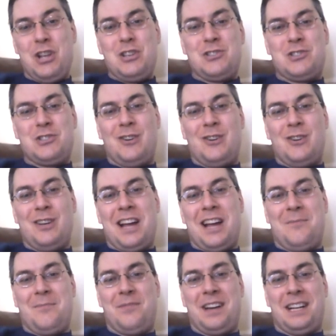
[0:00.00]
So
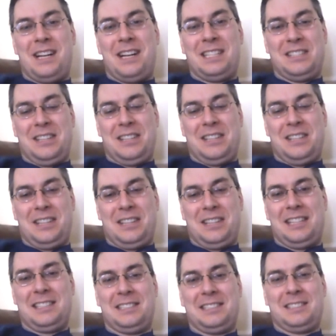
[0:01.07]
yeah, that's
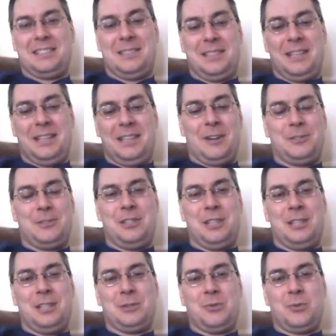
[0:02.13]
an Iron
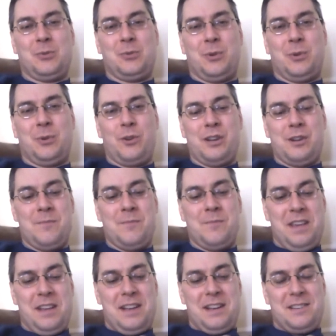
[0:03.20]
Sheik story for you,
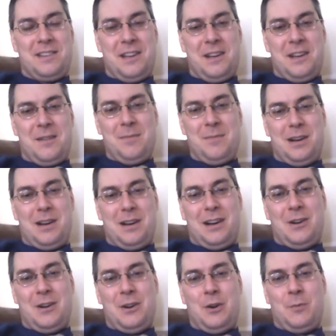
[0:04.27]
Tim.
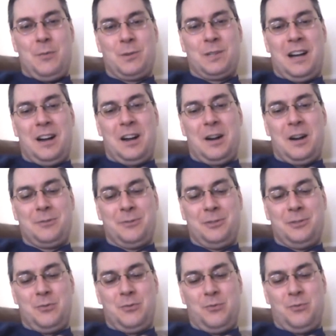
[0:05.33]
I hope retirement
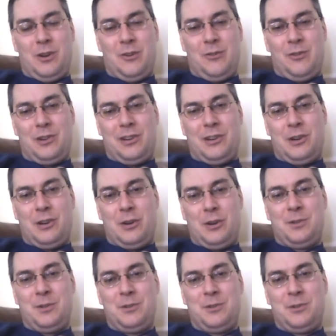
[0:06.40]
treats you well, and I hope
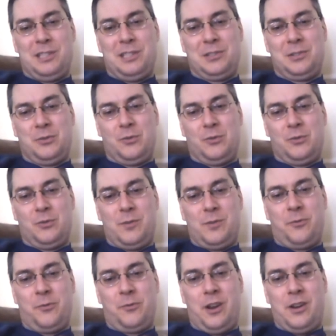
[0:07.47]
you enjoyed that story, my
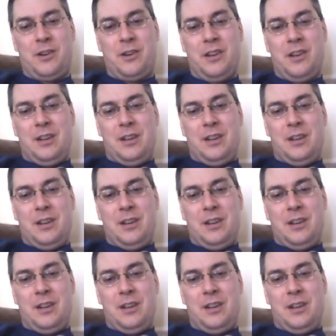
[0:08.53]
friend.